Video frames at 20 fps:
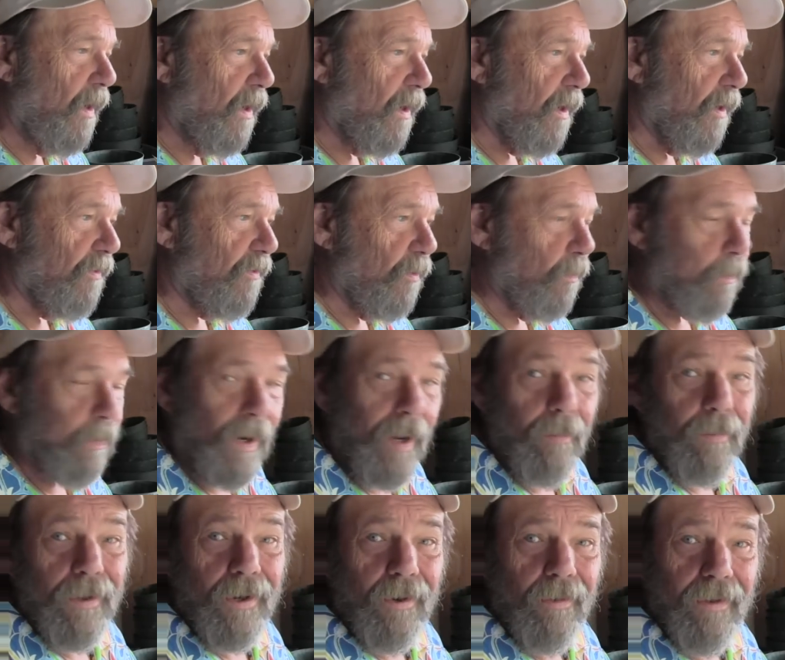because you
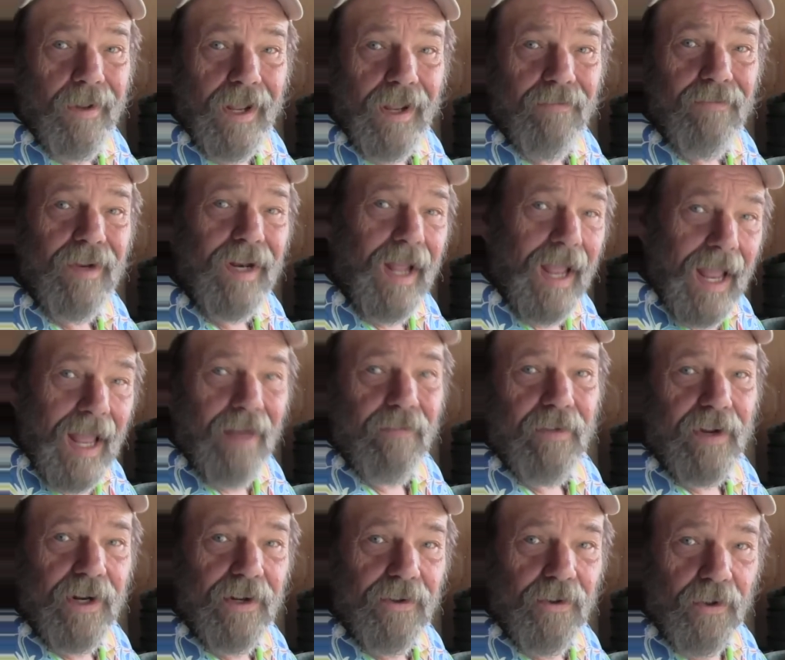probably don't even have
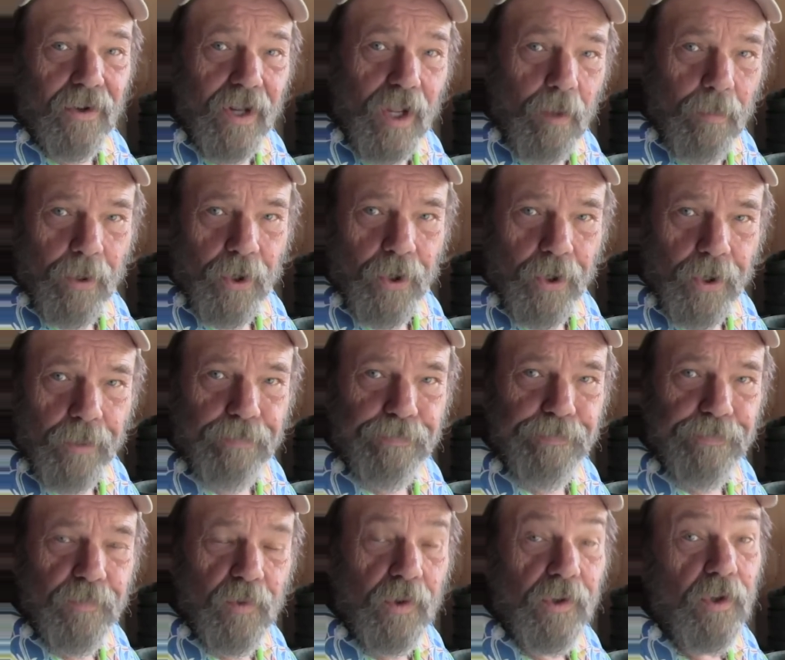it in your neighborhood.
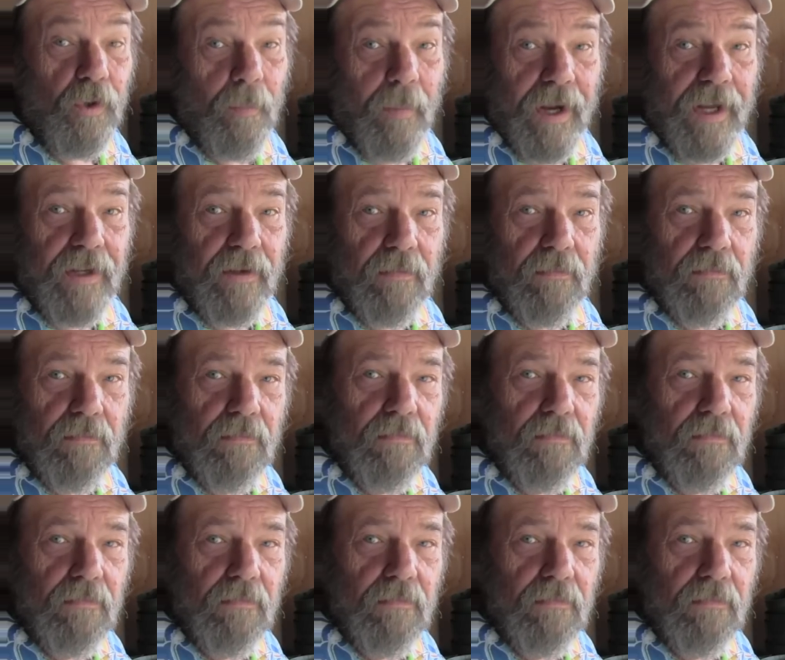You might.